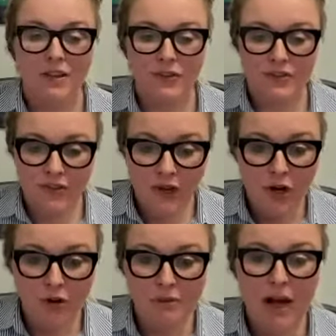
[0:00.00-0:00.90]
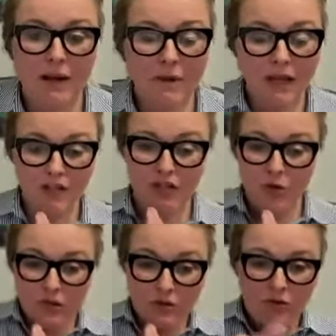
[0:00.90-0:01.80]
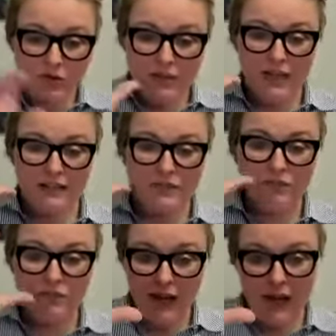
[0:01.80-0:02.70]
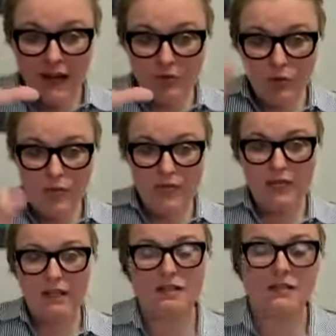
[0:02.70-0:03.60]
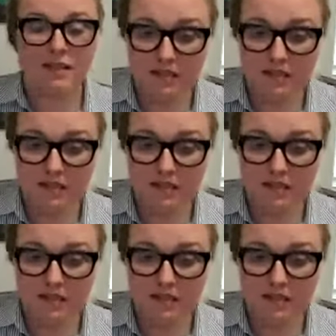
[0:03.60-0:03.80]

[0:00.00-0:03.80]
So I'm actually going to, over the next 5 weeks,